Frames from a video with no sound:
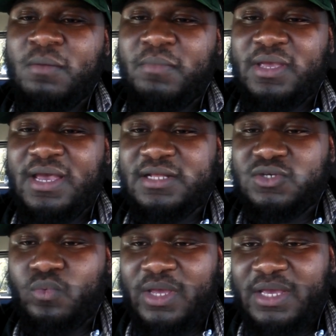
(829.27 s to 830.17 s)
But yeah,
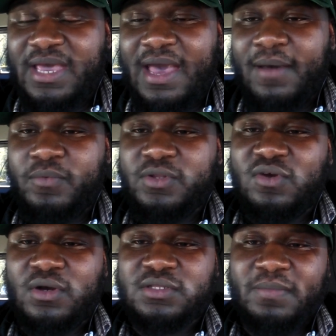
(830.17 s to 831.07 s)
to recap, we
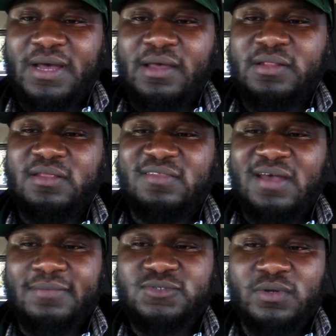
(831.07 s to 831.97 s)
talked about the
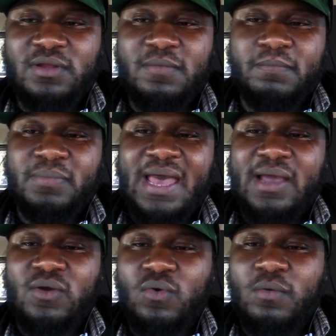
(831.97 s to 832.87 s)
top 20
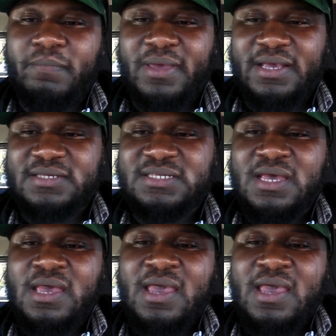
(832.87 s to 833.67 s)
black-owned banks